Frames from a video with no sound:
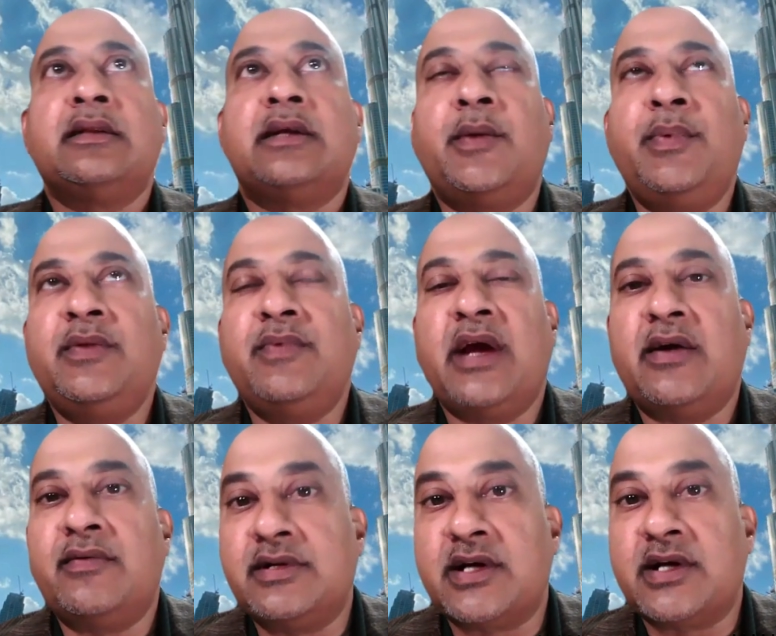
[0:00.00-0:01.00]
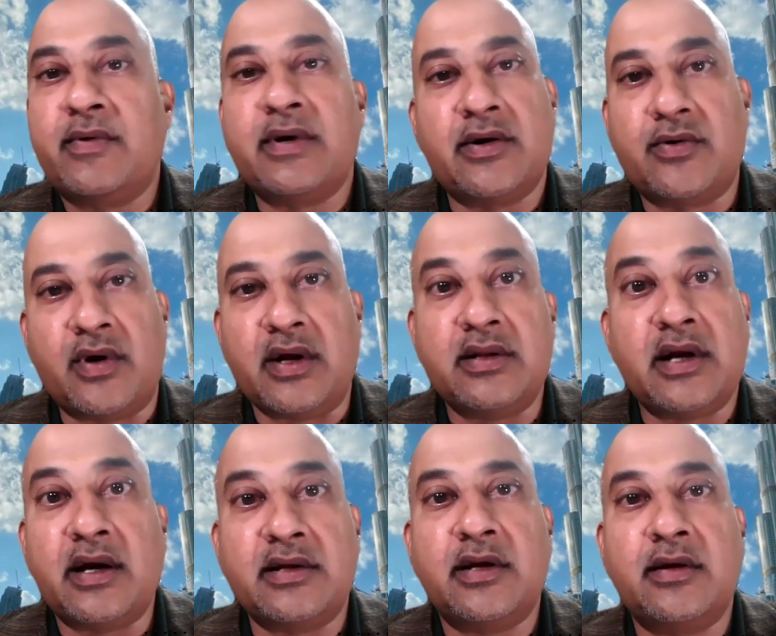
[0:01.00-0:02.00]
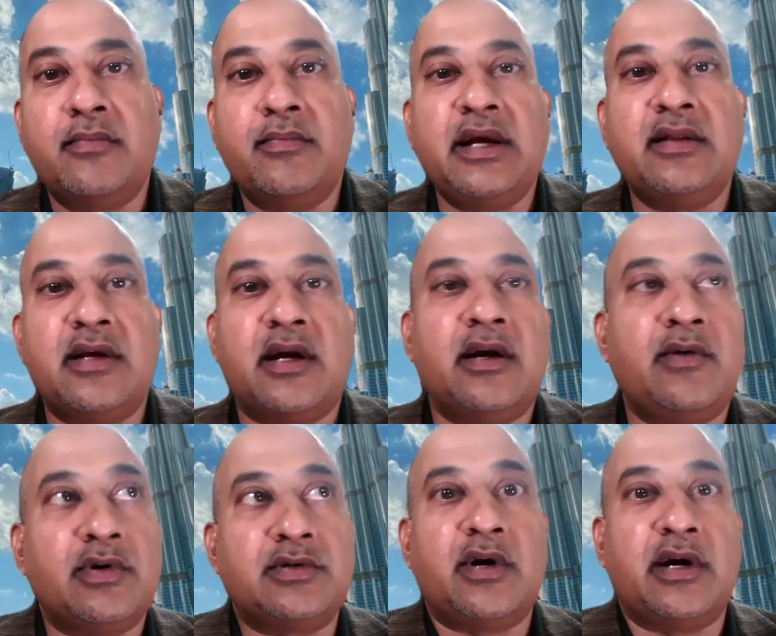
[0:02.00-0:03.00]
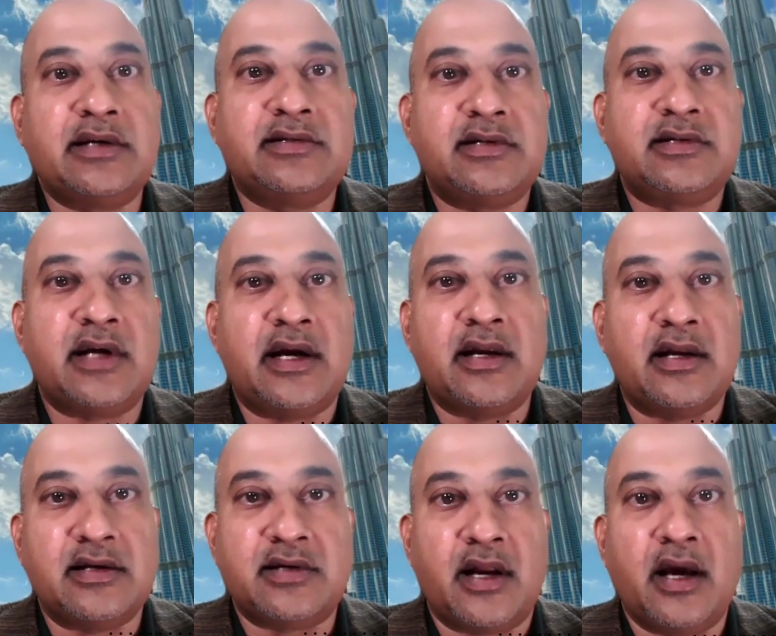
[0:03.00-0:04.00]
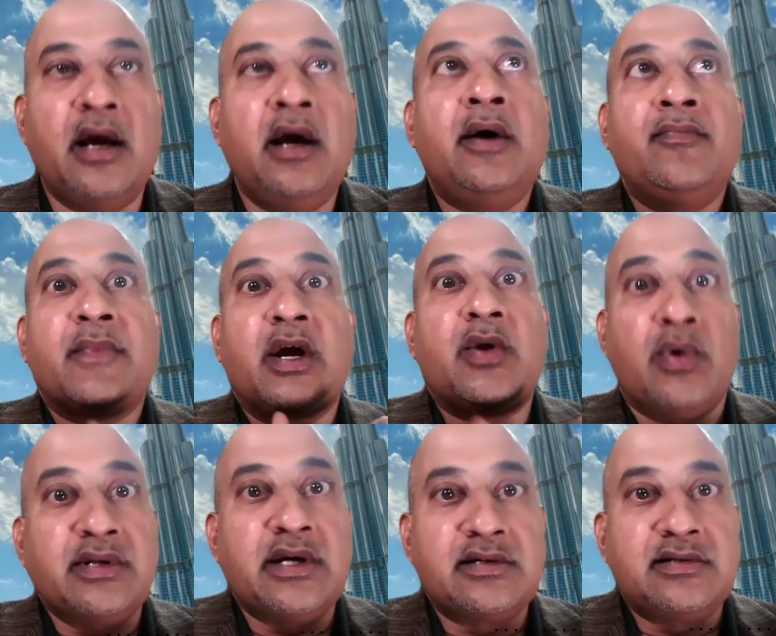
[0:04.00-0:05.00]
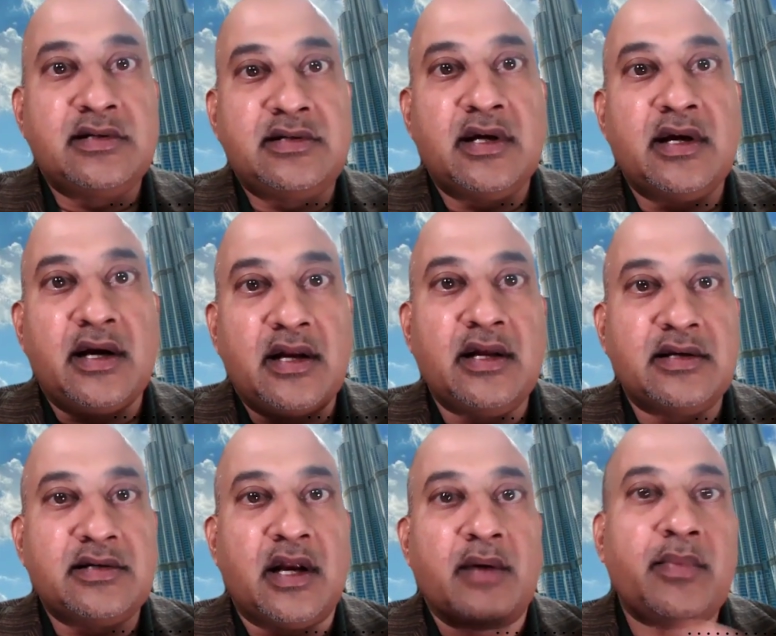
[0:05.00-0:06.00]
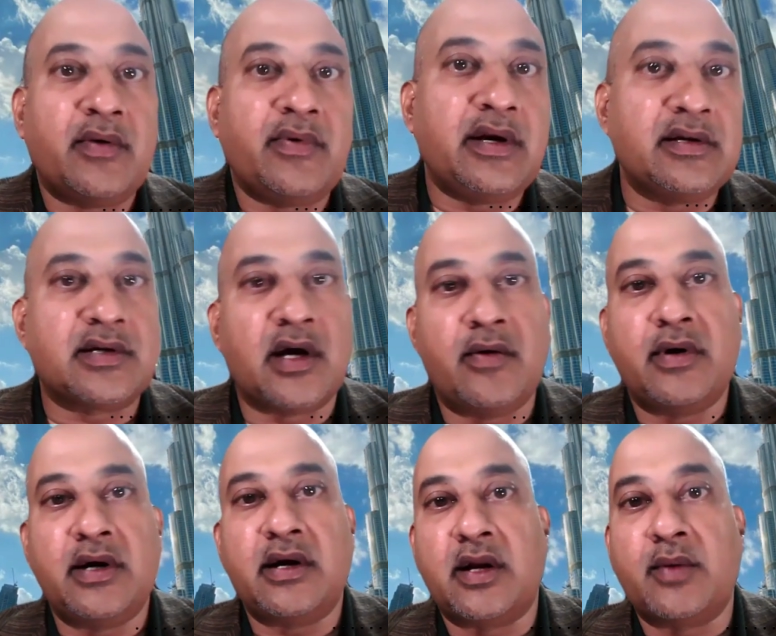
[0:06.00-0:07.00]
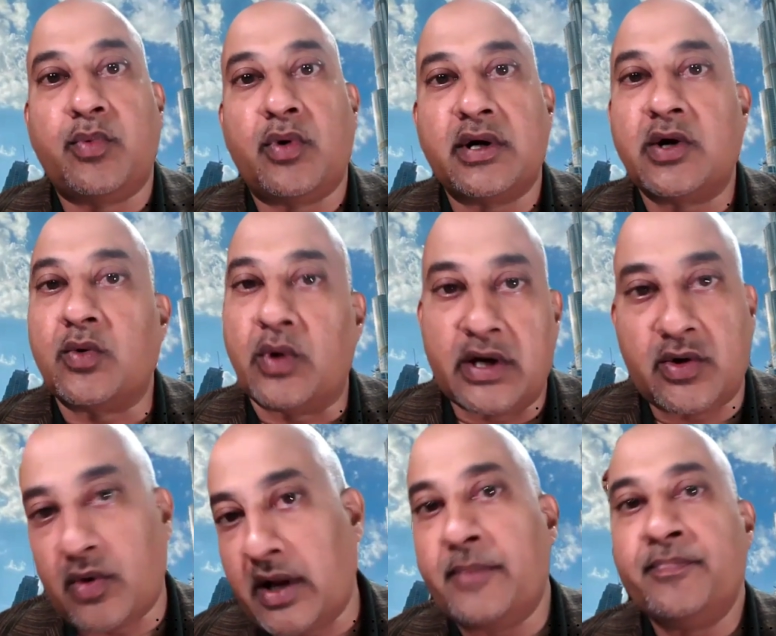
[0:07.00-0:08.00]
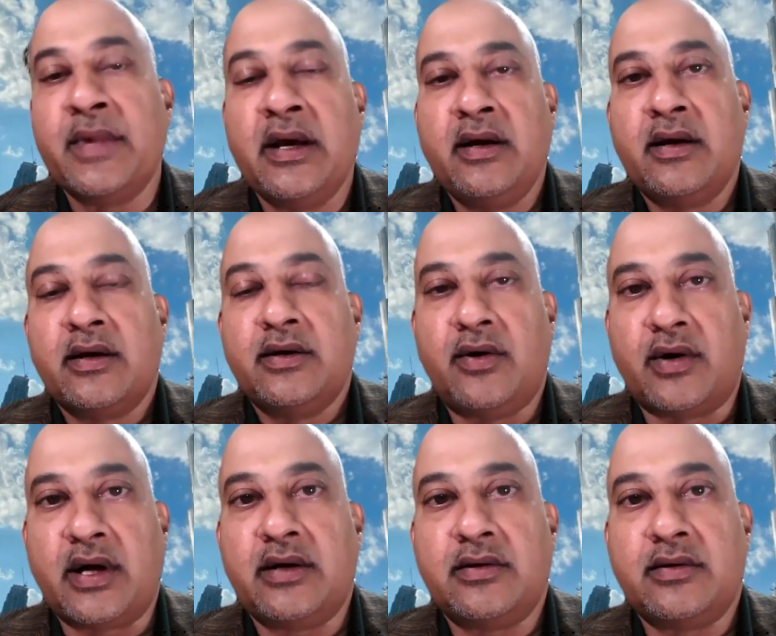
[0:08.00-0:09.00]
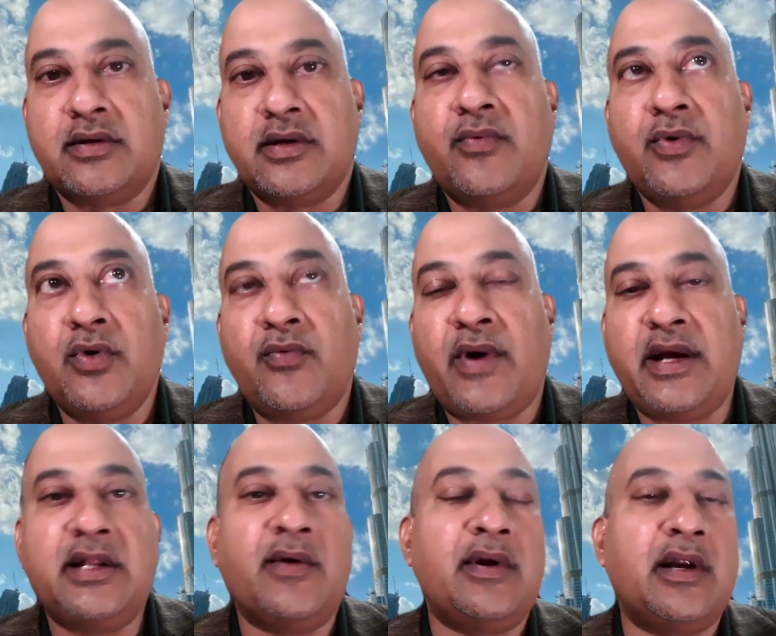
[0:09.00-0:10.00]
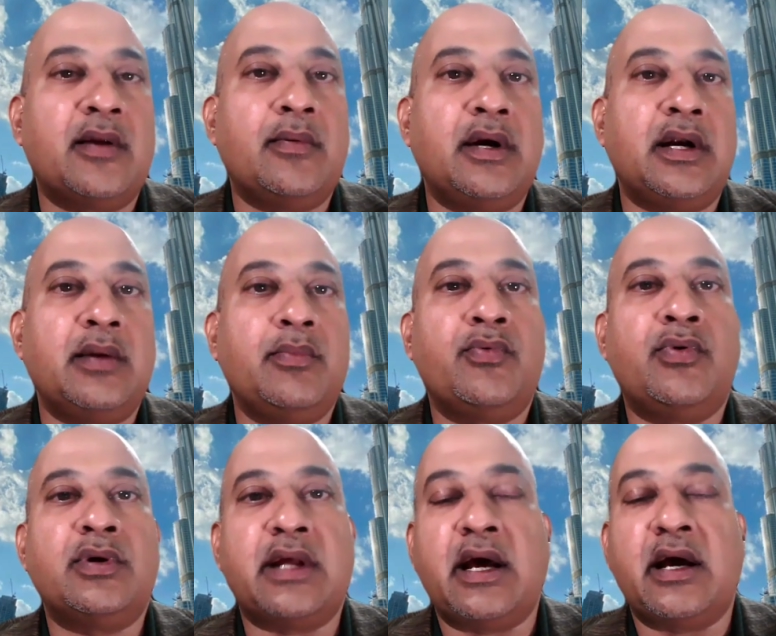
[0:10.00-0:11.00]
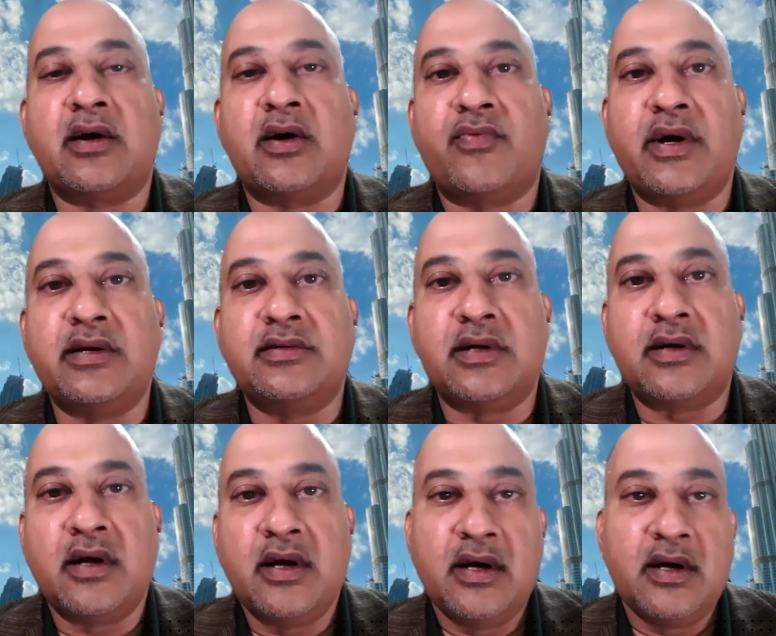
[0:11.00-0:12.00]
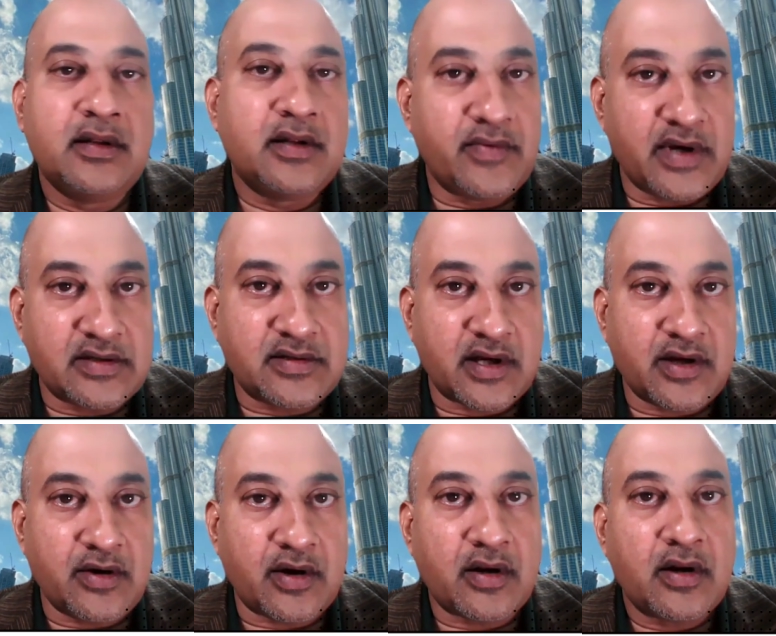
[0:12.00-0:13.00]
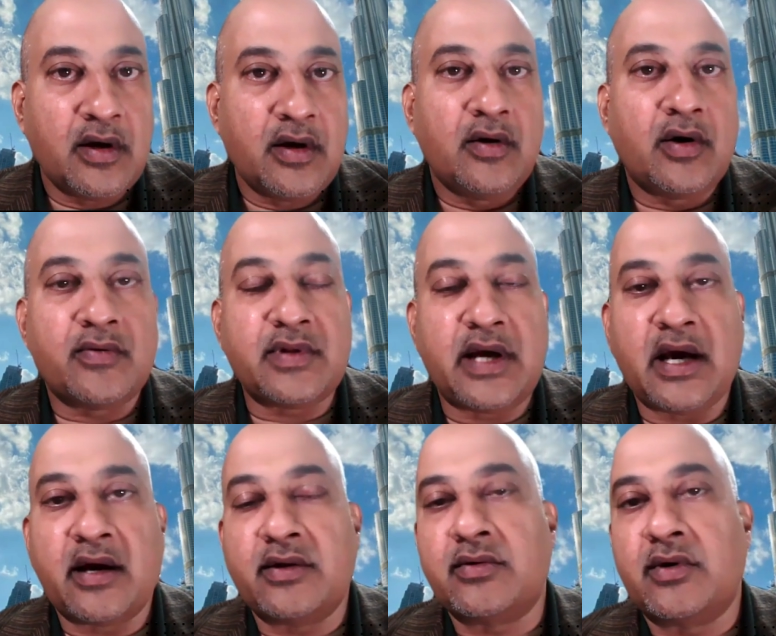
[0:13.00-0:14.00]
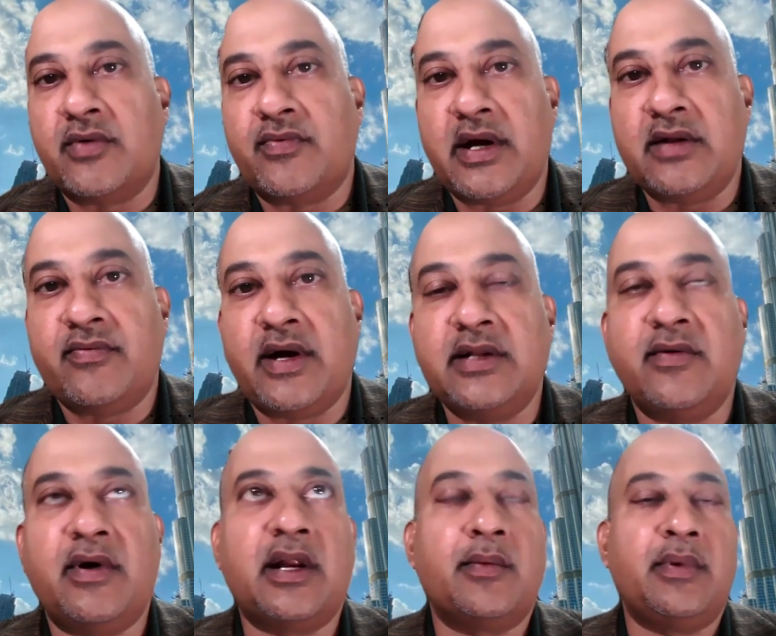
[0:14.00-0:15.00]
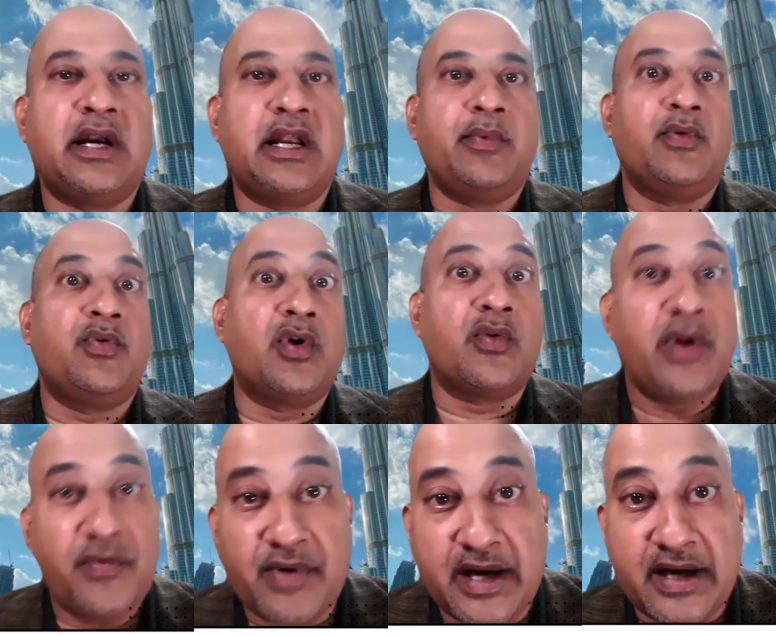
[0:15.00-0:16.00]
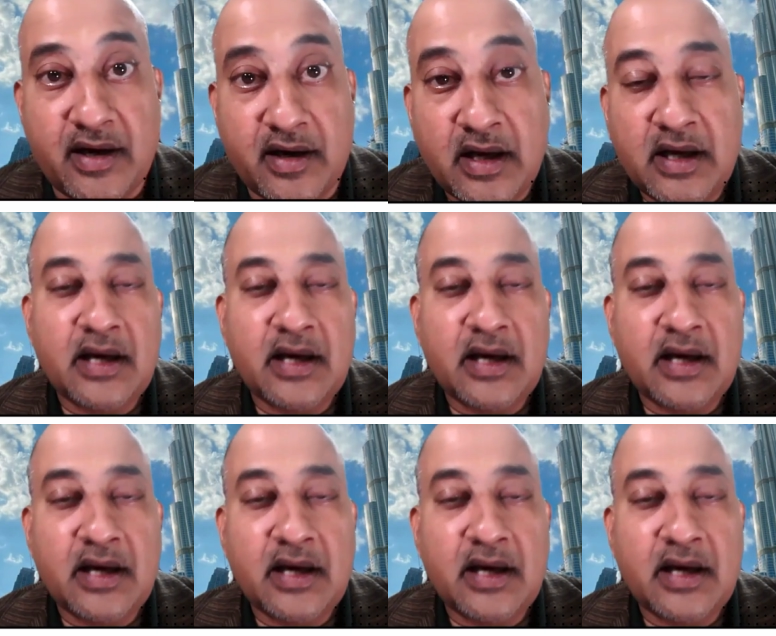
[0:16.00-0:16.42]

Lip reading: that means we have discovered it today. That doesn't mean that it was not existing until yesterday. It was existing until yesterday, but we discovered it and reported it only today. Okay. If you find the vulnerability before the hacker finds it, then we are secure. Or if the hacker is going to find the vulnerability before we find it